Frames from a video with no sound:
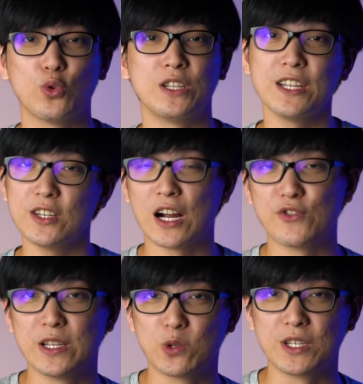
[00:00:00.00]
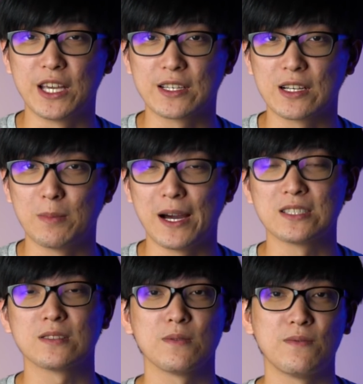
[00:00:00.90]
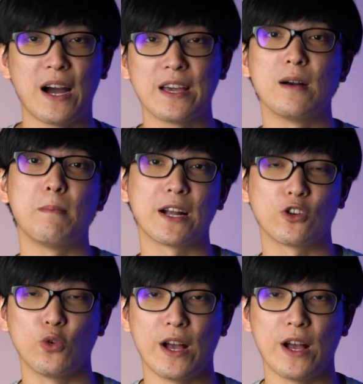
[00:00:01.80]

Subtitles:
to another 128GB via micro